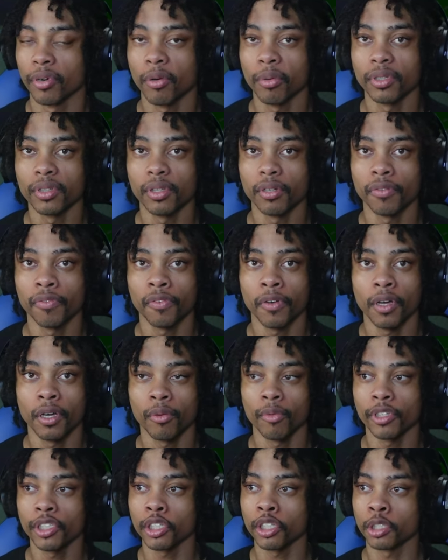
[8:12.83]
Bro, what the
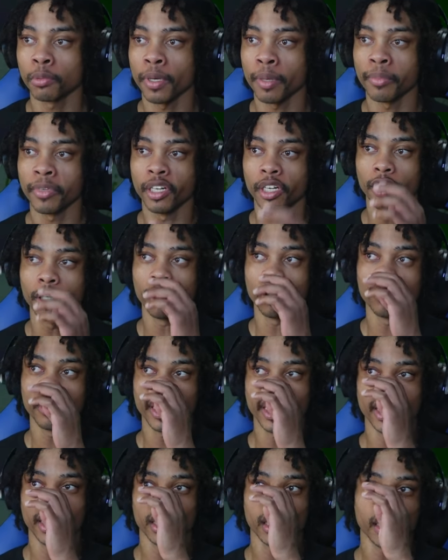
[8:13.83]
fuck? What you expect me to do?
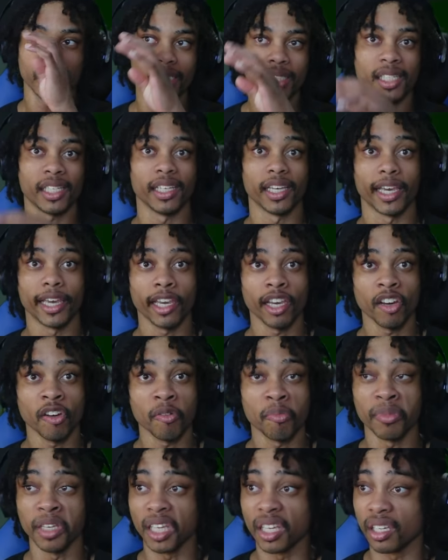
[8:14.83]
Nigga, these niggas can
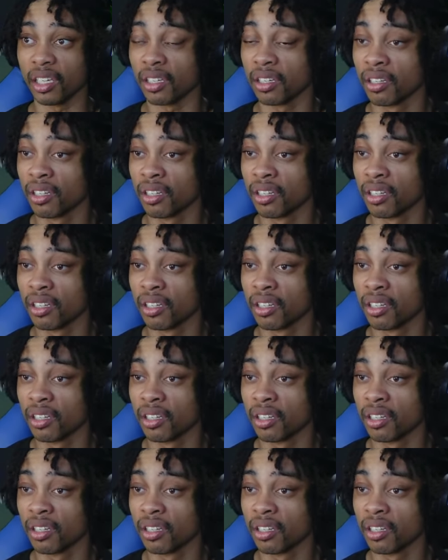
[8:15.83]
kill me.